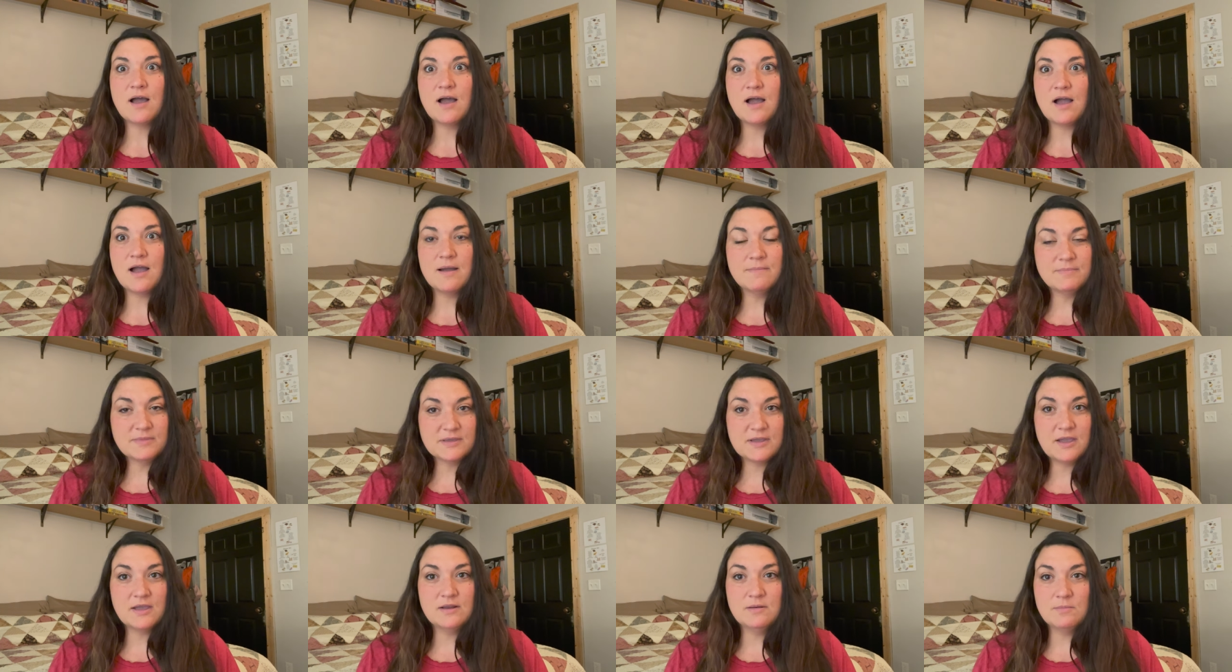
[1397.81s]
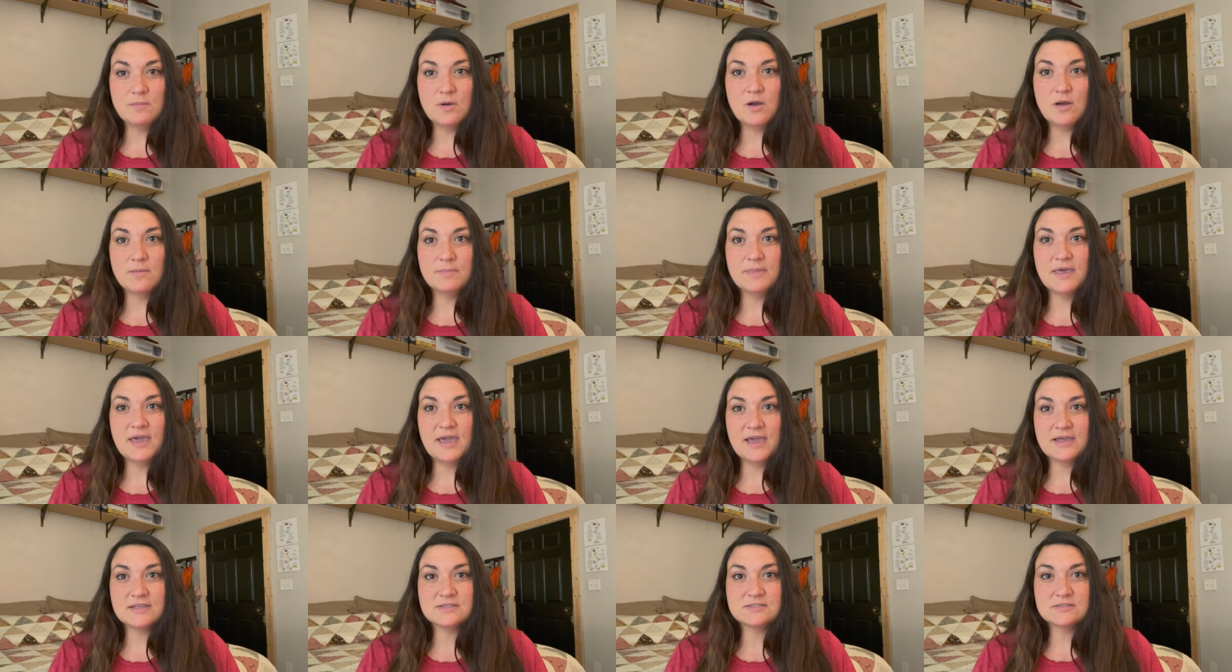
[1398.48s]
I'm the kind of mom that
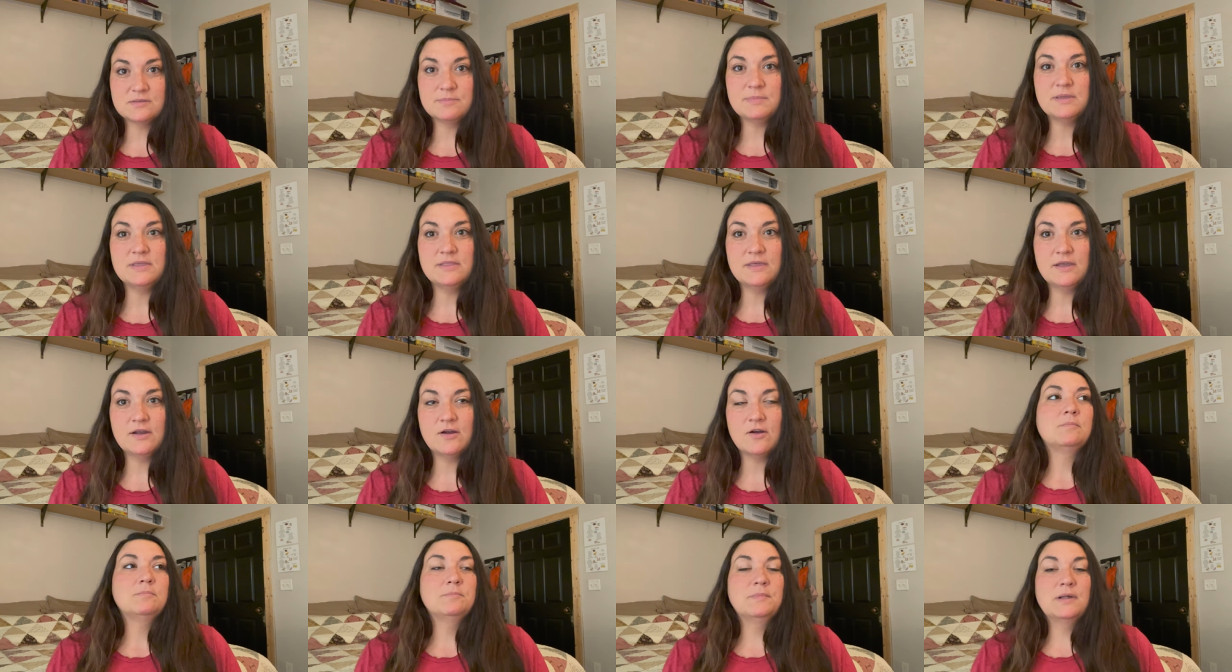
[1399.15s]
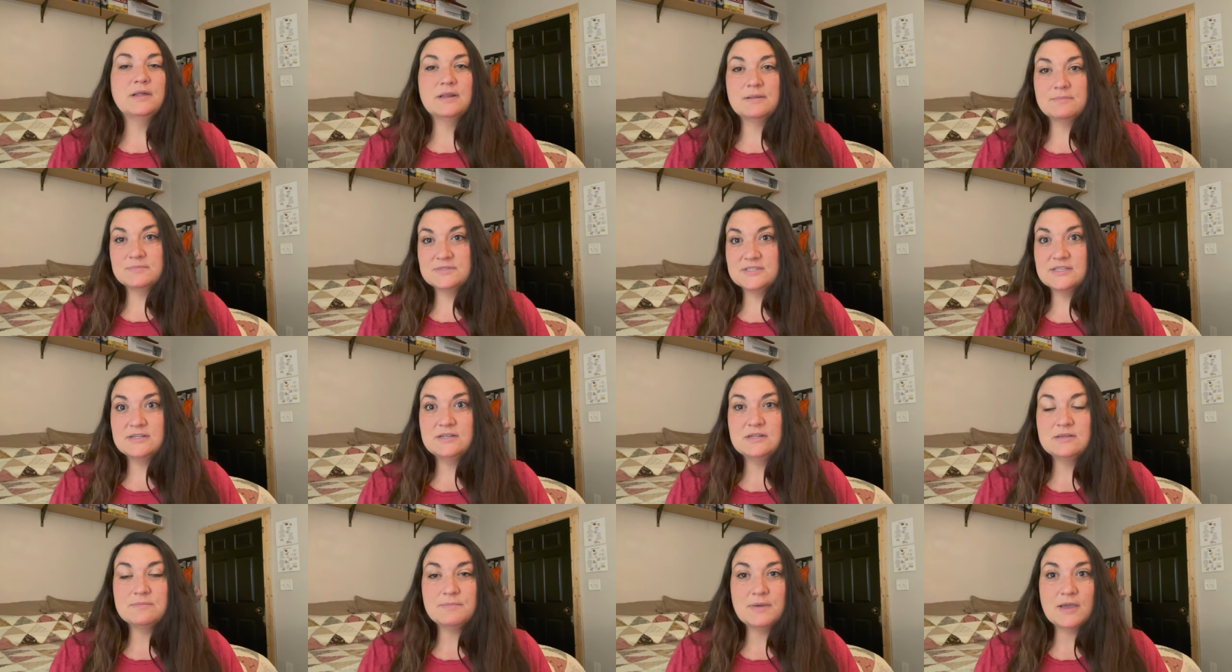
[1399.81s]
has to be there, but I'm
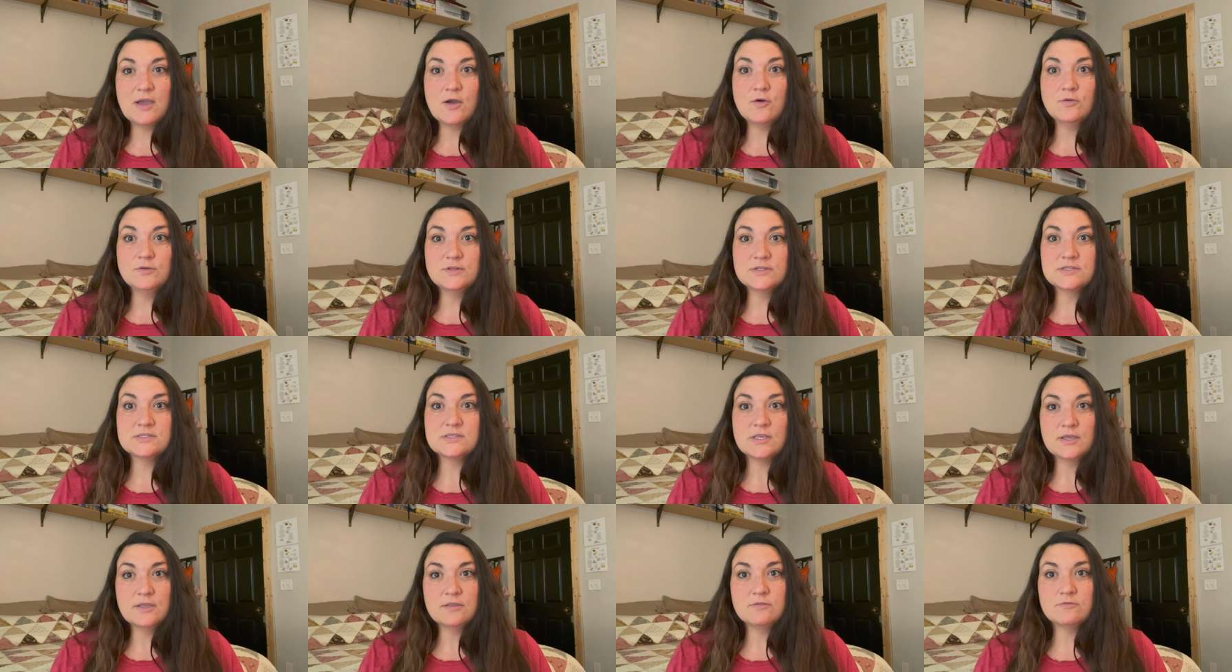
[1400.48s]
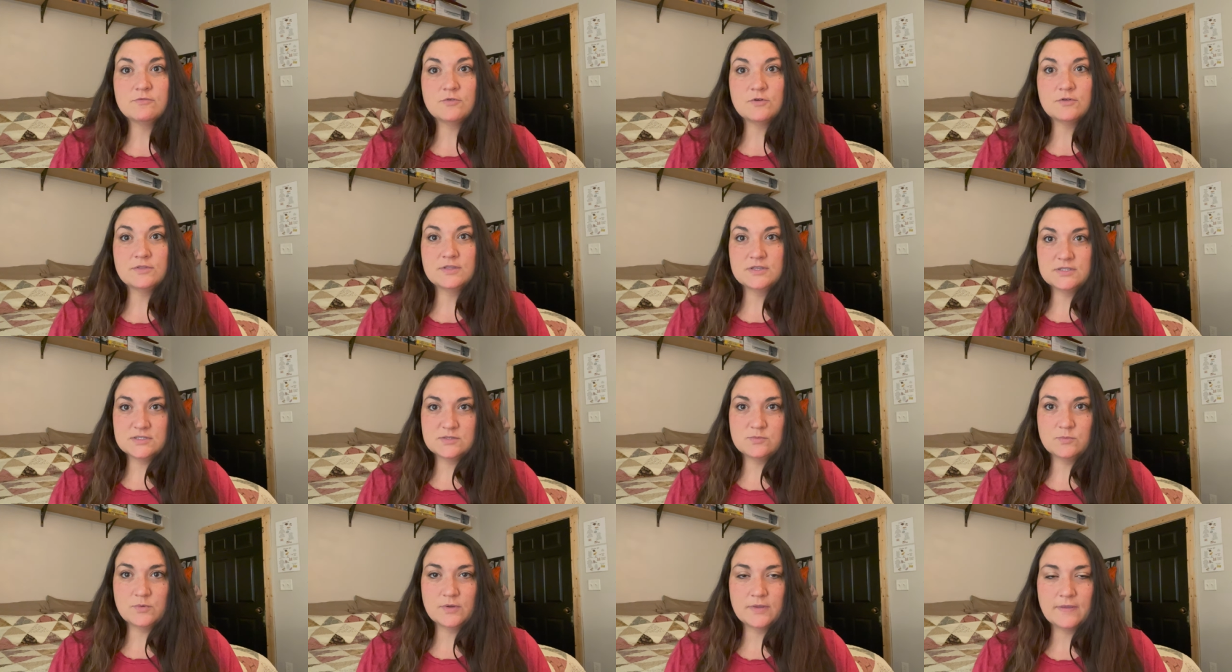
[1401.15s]
sending my oldest son for
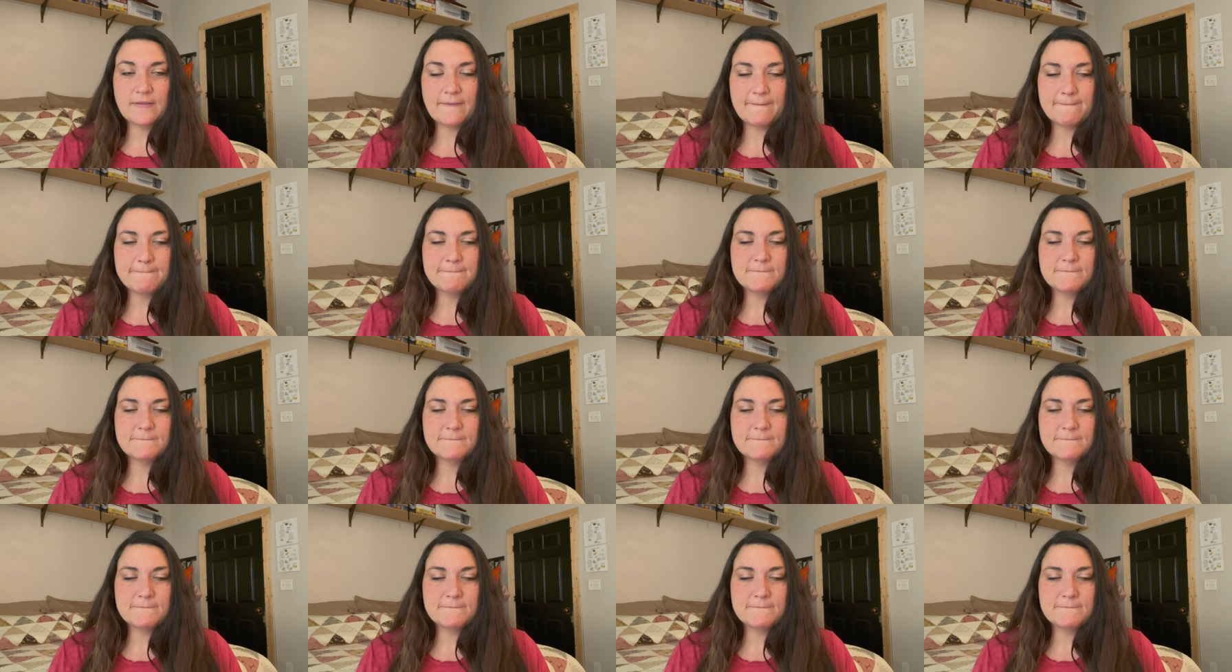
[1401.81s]
this one.